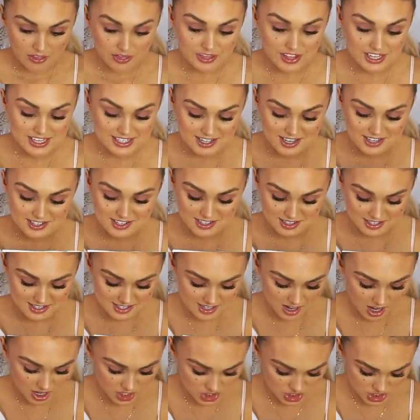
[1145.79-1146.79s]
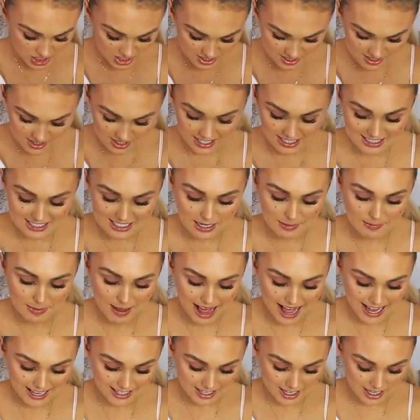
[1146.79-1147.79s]
this is such an exciting
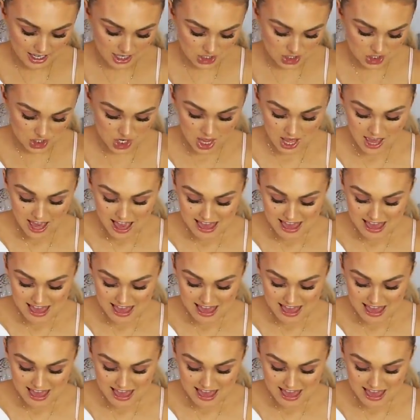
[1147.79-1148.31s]
package.